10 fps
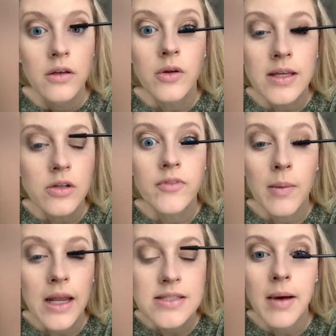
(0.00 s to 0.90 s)

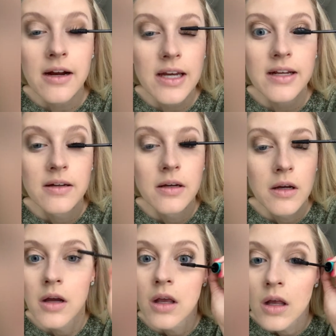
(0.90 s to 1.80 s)
And just finishing off
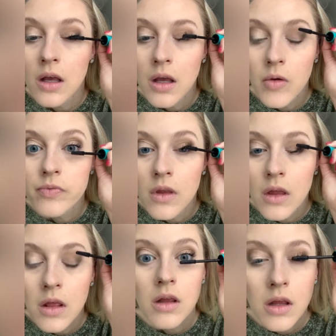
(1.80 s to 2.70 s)
here with
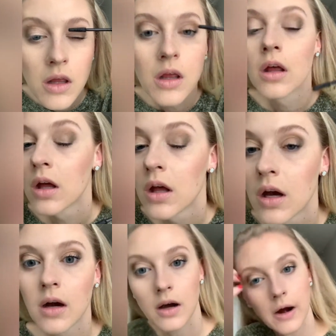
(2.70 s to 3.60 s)
my
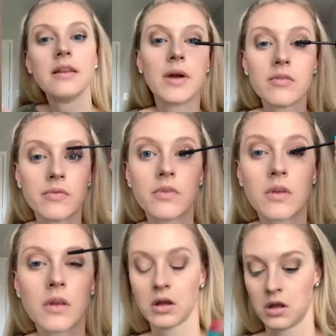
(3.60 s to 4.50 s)
mascara.
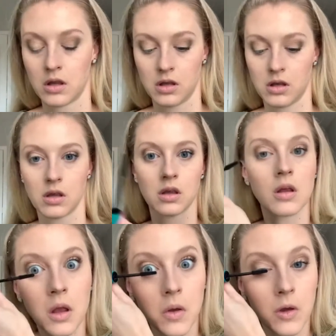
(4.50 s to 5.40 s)

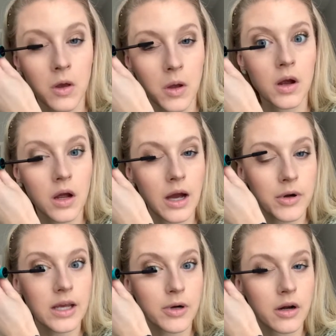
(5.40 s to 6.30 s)
So if you guys have any
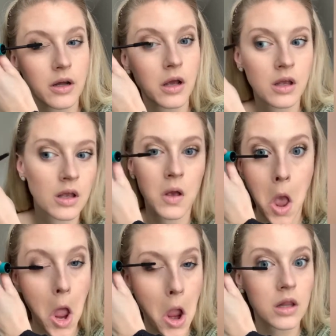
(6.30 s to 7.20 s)
questions,
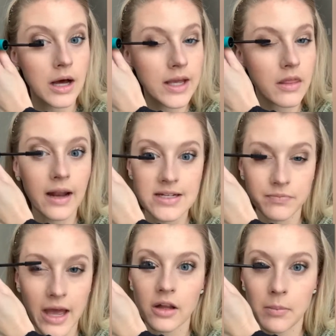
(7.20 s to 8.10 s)
please feel free to reach
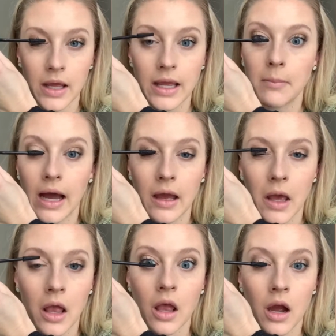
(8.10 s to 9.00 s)
out to me.
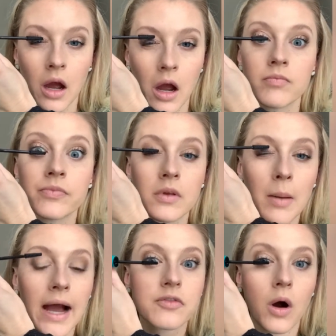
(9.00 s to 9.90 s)
Again, the buff brush is
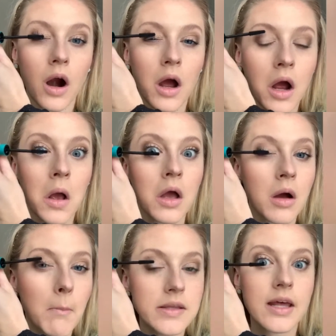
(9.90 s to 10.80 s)
awesome for full
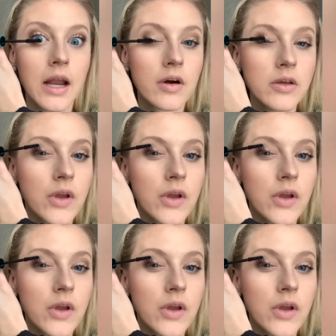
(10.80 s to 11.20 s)
coverage.